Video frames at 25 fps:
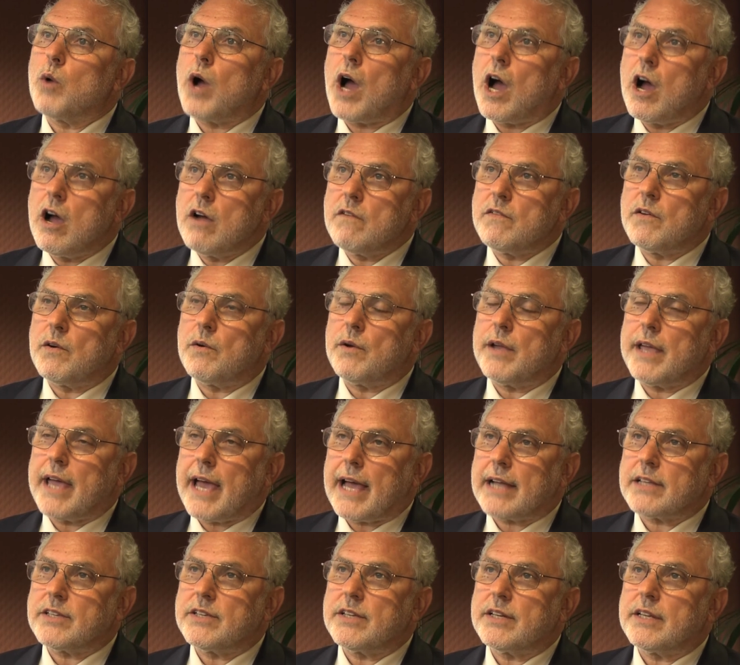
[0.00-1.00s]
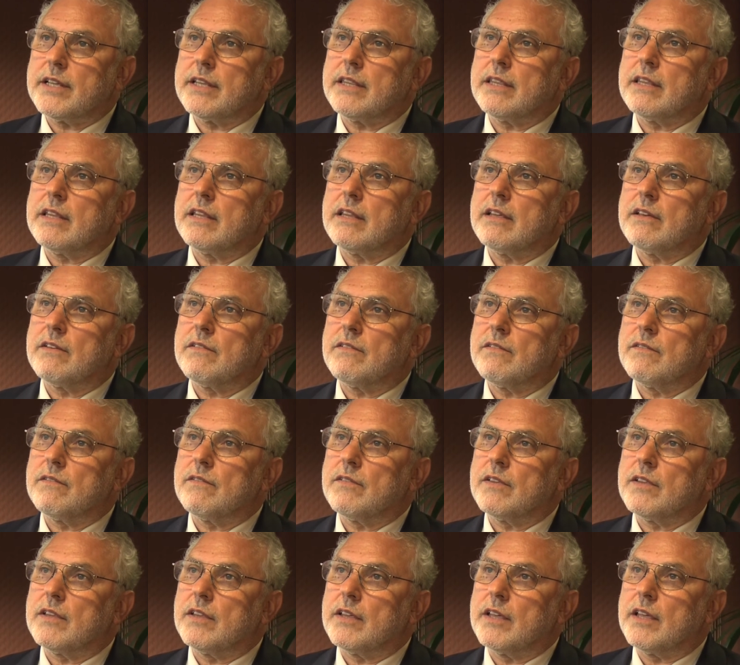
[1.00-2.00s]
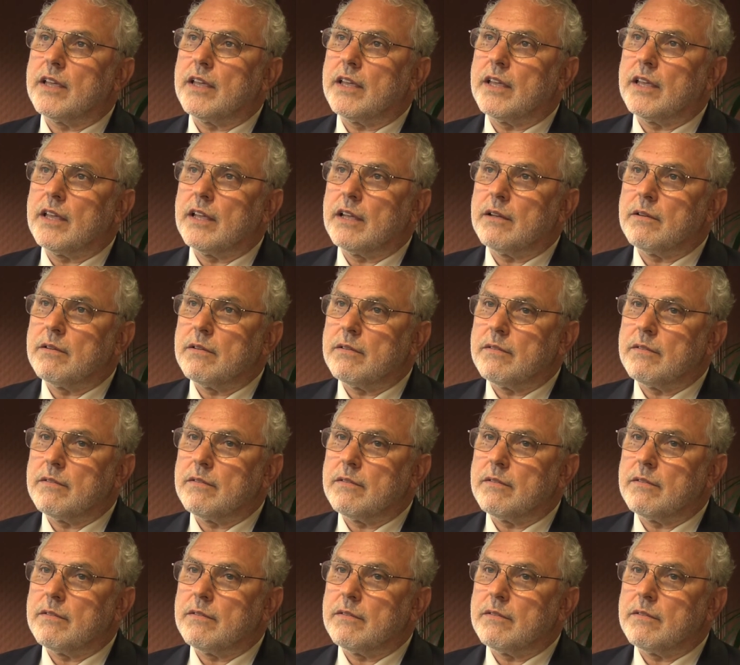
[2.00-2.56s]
overreacted in the